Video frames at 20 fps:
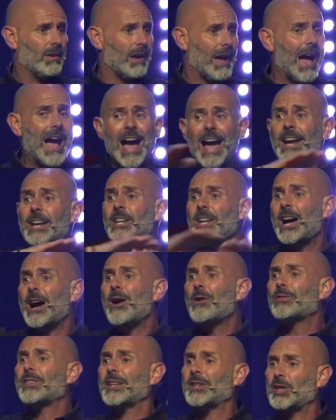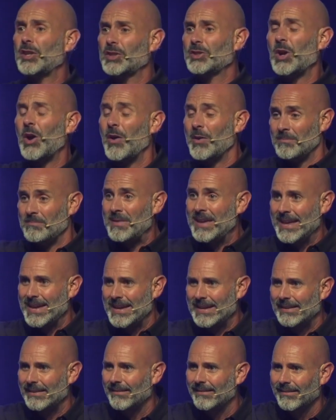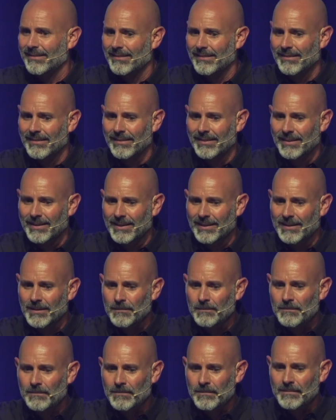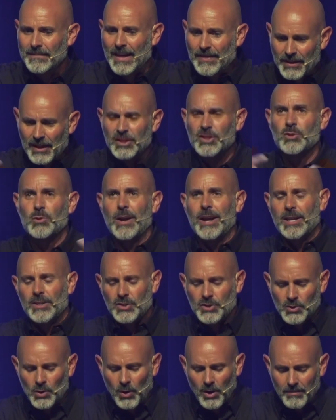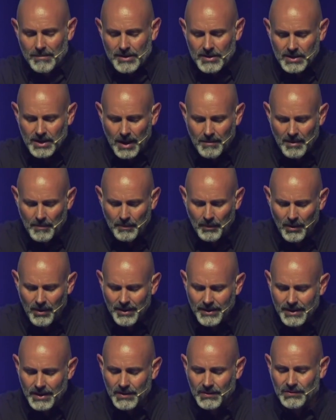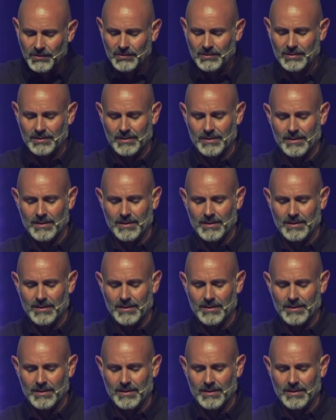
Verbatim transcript: I know this is on me that this great storm has come upon us.